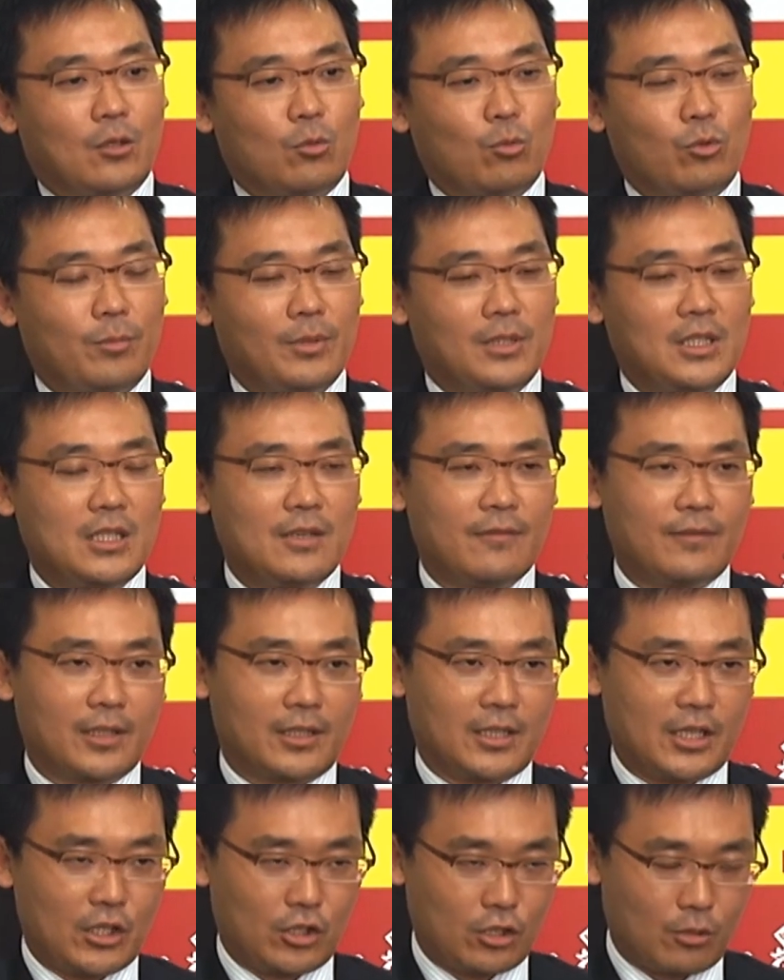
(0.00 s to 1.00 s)
We believe that
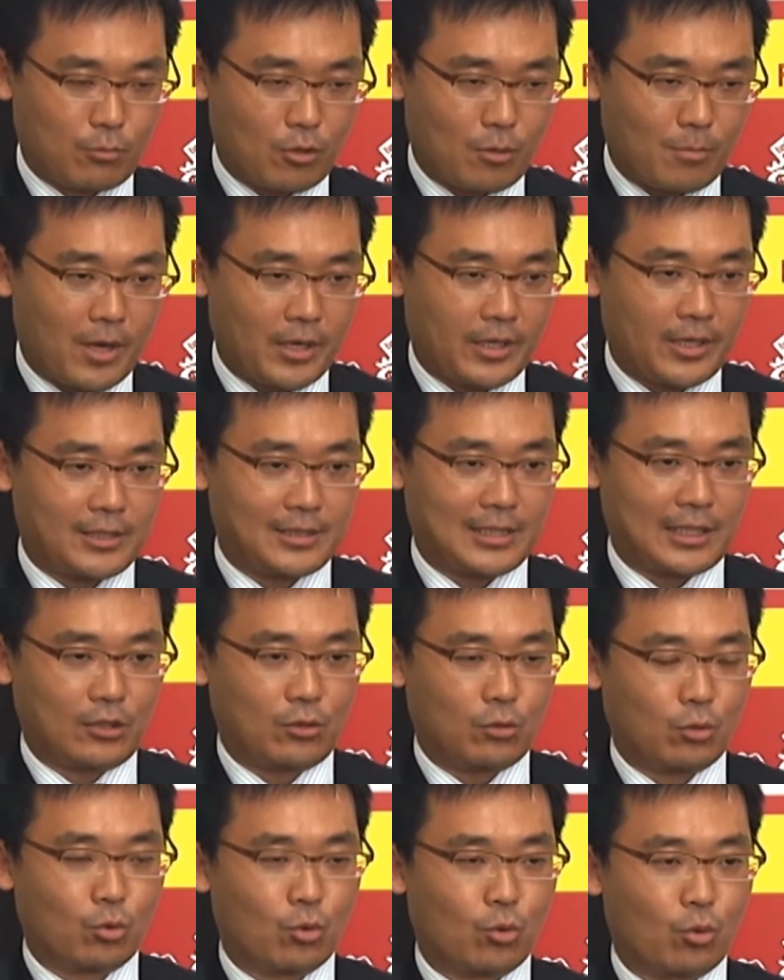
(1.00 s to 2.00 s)
the Asian bond market is likely
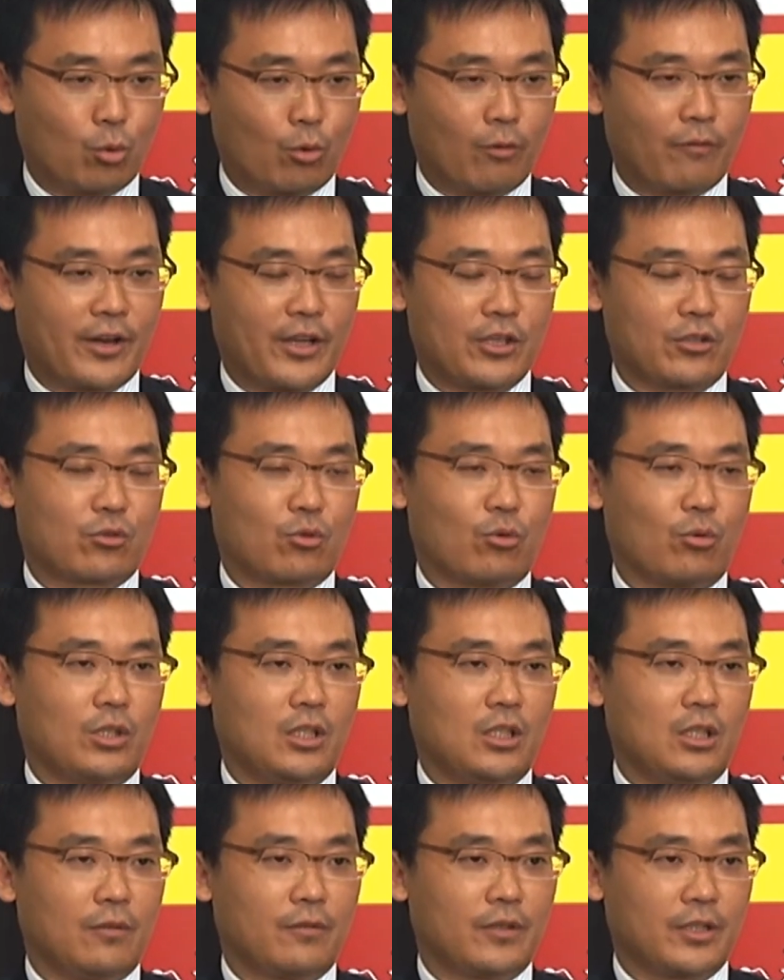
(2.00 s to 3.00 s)
to grow very
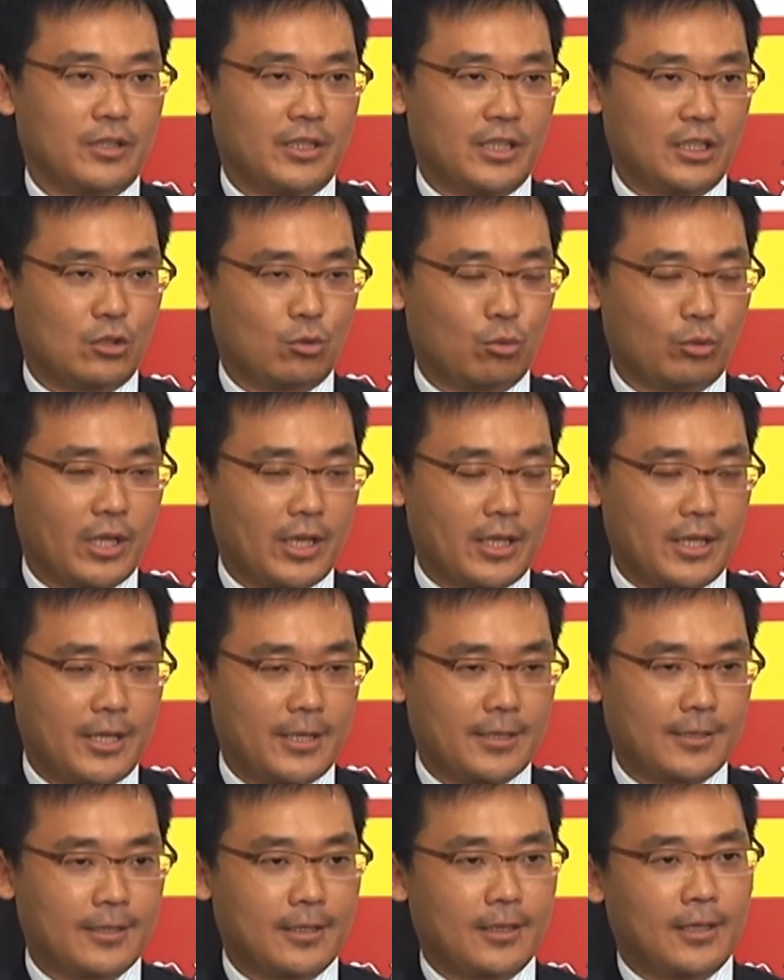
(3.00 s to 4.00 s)
strongly over the next 2
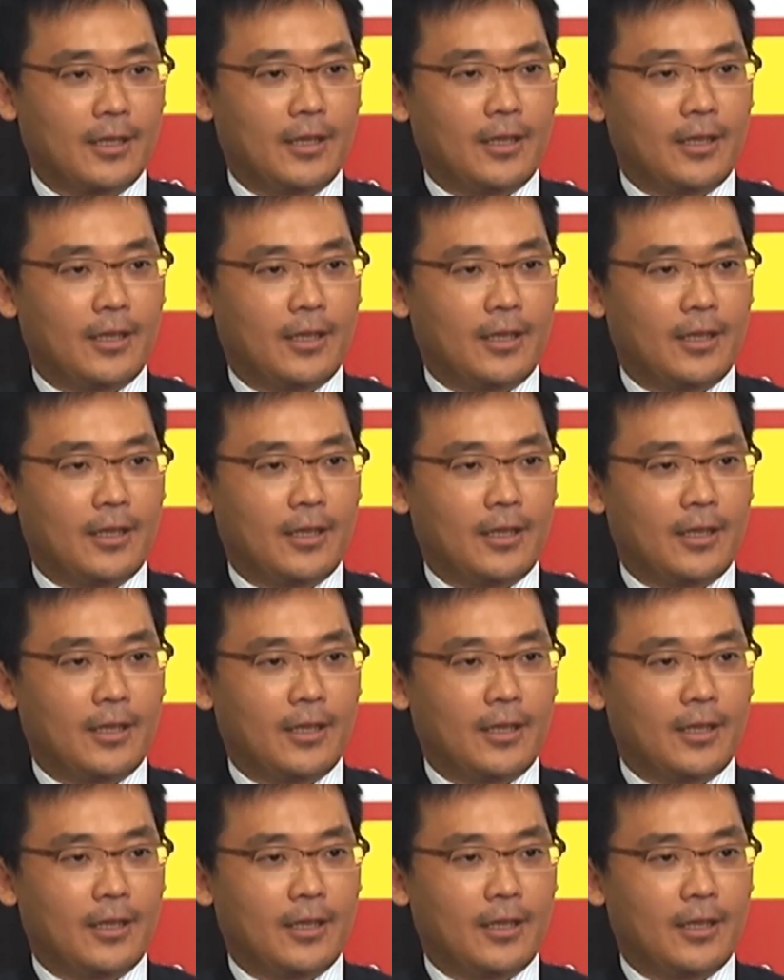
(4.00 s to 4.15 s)
decades.